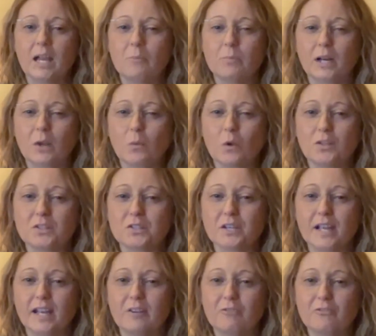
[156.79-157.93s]
But I wonder
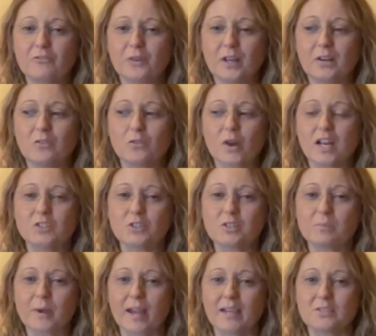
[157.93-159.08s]
if, in
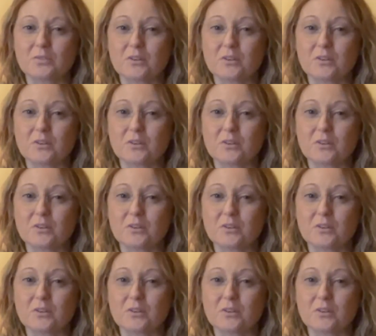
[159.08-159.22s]
retrospect,